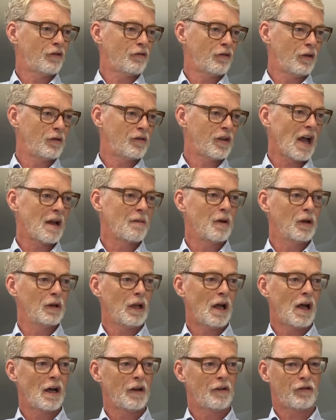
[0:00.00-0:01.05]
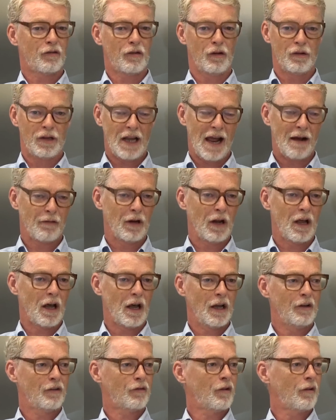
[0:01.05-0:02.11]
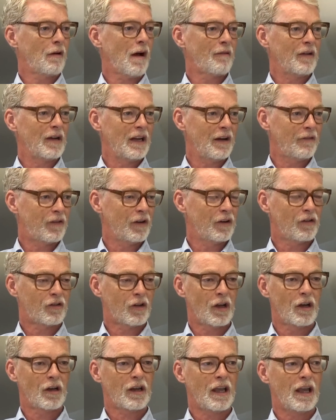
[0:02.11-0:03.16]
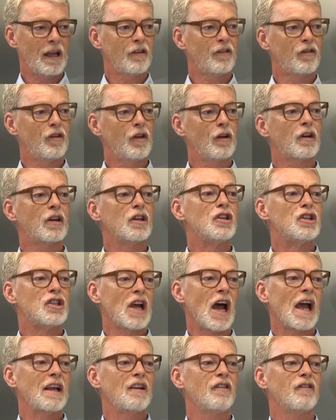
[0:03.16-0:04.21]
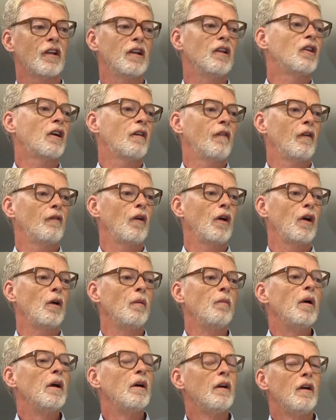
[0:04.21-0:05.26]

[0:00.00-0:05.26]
through table lights, through down lights, through having different circuits, you can change the look of a room